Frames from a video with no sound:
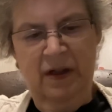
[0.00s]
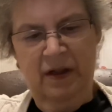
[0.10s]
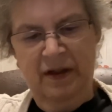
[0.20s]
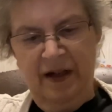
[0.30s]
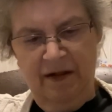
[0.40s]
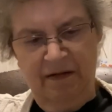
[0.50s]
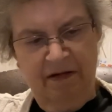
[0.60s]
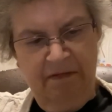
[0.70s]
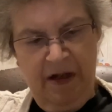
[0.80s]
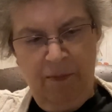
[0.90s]
like
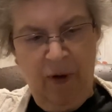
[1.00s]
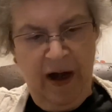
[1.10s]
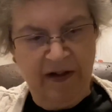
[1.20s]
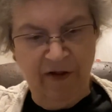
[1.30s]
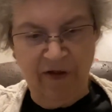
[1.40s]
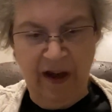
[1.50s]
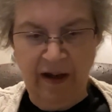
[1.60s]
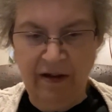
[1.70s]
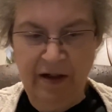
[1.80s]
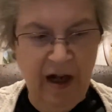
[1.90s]

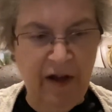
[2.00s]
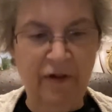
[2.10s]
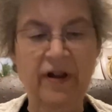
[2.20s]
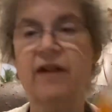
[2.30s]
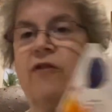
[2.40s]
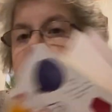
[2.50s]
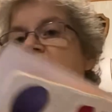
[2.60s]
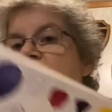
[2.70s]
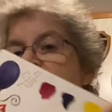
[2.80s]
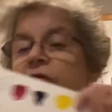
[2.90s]
practicing coloring in
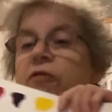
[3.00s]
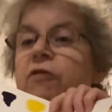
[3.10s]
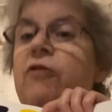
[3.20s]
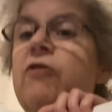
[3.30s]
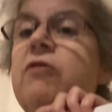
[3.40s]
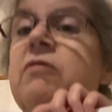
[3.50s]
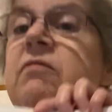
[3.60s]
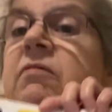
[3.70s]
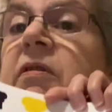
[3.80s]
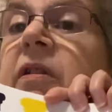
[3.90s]
stencils
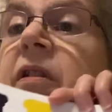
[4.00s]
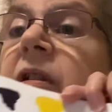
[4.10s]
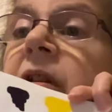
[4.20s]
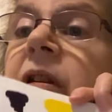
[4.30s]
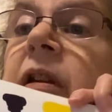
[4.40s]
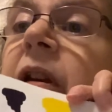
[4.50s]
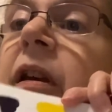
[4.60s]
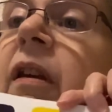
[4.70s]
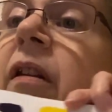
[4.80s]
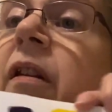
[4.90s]

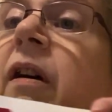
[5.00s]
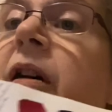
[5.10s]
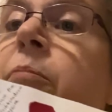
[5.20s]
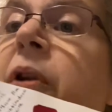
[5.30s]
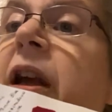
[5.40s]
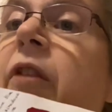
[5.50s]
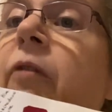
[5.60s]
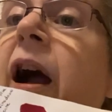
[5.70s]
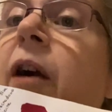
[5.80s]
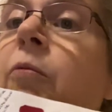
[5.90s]
and playing
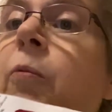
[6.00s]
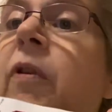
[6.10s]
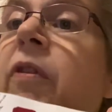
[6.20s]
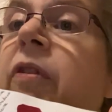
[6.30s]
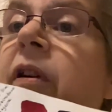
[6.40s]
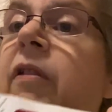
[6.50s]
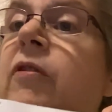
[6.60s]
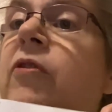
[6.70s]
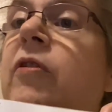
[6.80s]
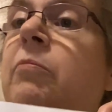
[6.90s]
around with
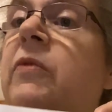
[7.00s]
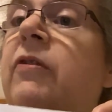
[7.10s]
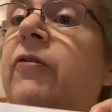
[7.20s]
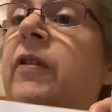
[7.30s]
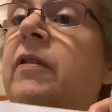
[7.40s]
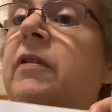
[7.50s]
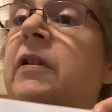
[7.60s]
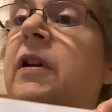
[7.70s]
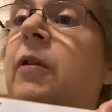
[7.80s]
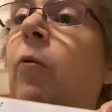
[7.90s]
some different
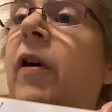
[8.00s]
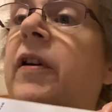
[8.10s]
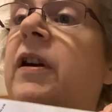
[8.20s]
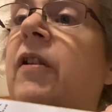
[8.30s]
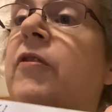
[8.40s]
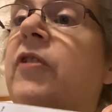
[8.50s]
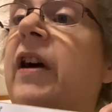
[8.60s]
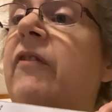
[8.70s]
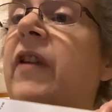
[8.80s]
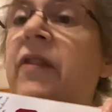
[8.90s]
watercolors.
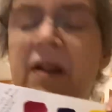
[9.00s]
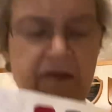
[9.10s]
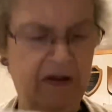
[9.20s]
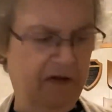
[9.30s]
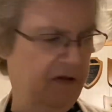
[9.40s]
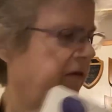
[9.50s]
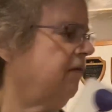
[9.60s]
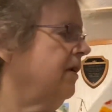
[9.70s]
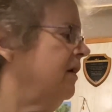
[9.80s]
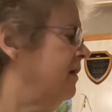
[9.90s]
I think these
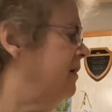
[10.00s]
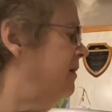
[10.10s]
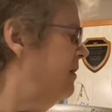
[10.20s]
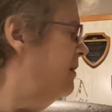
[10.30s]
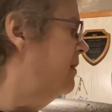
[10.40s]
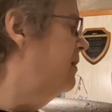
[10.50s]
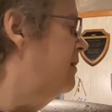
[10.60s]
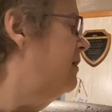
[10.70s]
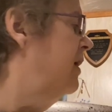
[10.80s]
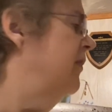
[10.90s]
are,
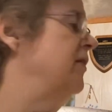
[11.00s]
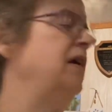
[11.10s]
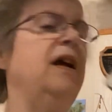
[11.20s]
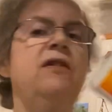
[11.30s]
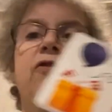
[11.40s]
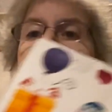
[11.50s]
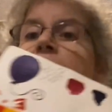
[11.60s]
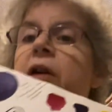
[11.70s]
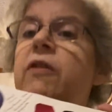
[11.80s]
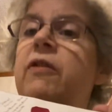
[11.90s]
the Daniel
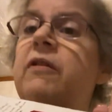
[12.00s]
Smith,